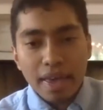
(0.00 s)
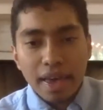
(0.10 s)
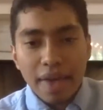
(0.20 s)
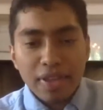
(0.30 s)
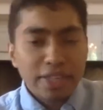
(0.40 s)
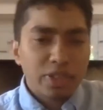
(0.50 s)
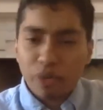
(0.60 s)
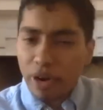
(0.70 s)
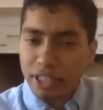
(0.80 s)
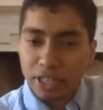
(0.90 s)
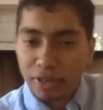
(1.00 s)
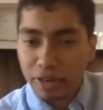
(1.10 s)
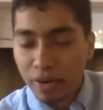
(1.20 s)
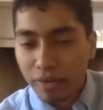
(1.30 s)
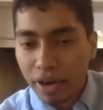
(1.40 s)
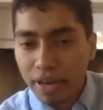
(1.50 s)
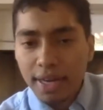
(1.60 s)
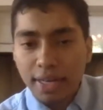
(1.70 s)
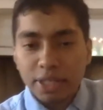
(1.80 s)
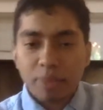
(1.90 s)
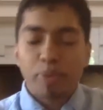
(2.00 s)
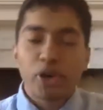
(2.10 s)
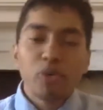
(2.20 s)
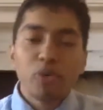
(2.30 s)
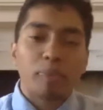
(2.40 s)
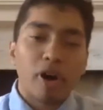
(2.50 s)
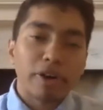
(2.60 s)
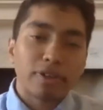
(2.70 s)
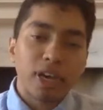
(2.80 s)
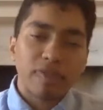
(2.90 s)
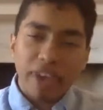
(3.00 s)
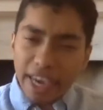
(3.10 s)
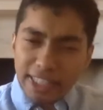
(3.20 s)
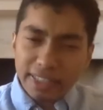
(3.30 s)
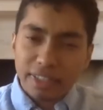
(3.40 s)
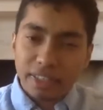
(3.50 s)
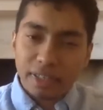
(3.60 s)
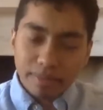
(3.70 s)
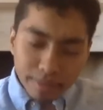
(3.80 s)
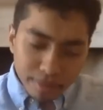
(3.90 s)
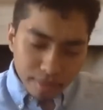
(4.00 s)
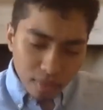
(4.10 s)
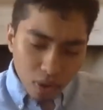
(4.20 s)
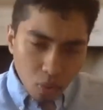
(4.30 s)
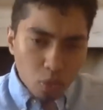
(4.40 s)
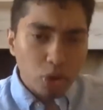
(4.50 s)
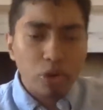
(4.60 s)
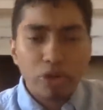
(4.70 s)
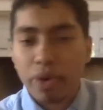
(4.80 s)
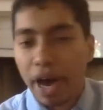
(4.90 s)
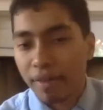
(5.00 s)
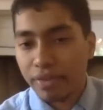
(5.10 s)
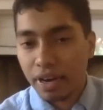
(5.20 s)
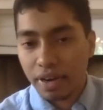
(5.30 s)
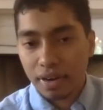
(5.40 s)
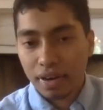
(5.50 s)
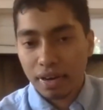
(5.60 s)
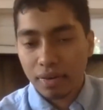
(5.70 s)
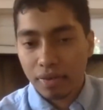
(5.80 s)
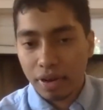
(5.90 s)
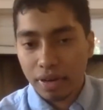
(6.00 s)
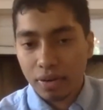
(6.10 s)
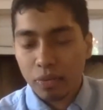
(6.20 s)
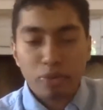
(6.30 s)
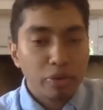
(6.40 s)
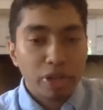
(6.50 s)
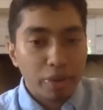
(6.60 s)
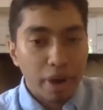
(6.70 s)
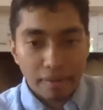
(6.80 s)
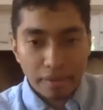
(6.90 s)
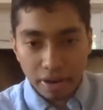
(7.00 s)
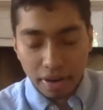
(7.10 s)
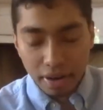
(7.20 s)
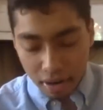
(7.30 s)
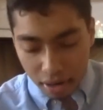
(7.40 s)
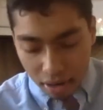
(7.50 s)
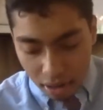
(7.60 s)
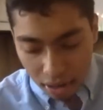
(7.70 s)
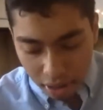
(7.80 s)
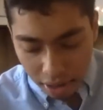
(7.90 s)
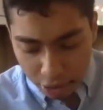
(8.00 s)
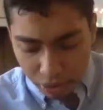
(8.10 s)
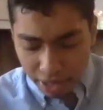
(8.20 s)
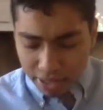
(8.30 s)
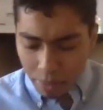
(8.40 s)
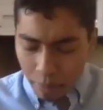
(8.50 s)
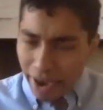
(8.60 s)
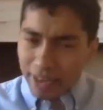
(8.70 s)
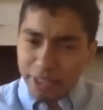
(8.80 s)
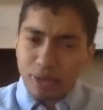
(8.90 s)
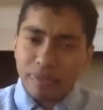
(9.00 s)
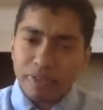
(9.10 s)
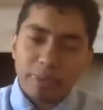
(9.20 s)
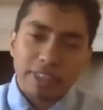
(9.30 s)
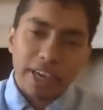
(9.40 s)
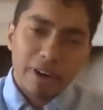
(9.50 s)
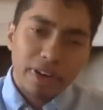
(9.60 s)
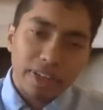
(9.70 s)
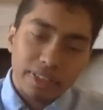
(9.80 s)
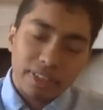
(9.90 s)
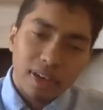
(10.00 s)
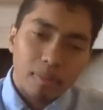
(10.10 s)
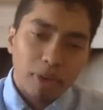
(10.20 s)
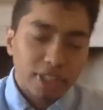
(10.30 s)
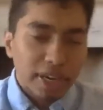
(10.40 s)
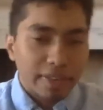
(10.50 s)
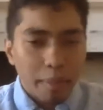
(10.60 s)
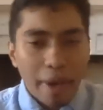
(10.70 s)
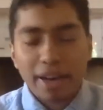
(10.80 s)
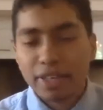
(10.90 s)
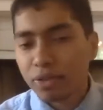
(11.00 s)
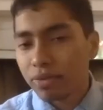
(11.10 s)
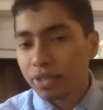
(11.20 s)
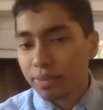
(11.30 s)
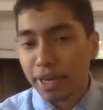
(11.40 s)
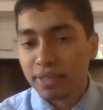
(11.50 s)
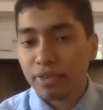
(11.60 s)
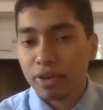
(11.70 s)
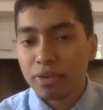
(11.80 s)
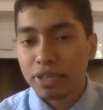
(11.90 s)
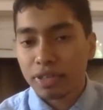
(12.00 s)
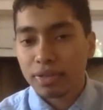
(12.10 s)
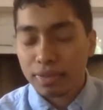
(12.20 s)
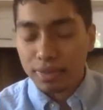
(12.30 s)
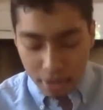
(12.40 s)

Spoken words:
And this is the greatest shirk, right? To impute upon yourself agency when you have none, right? When really you have none. So that is the magnitude of this man's arrogance, much like the magnitude sometimes of our own egos.